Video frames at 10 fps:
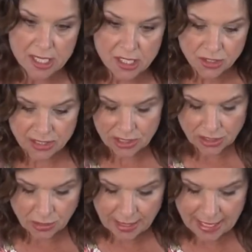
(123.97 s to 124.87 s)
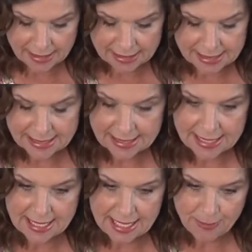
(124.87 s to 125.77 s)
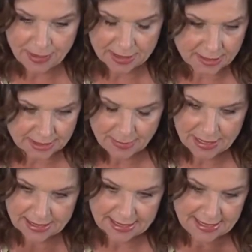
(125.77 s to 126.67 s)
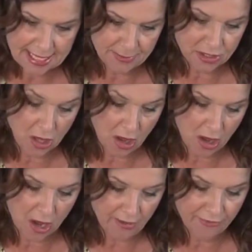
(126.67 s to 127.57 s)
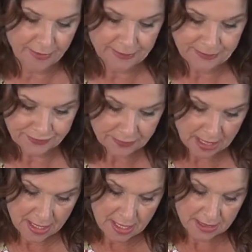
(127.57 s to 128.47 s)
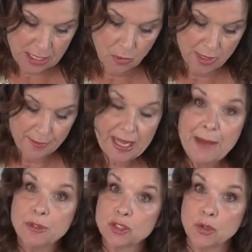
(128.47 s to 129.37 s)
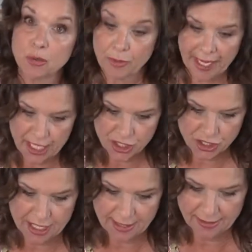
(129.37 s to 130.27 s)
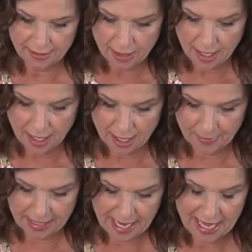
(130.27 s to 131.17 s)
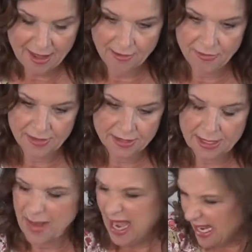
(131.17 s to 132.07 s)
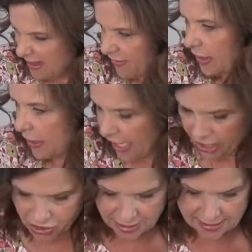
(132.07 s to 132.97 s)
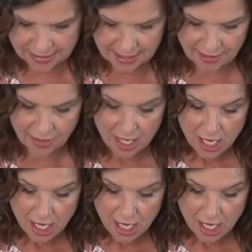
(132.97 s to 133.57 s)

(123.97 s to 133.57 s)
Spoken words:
So let's just go ahead and snip some of the stems off because I wanna be able to arrange it and have some height variation and stuff.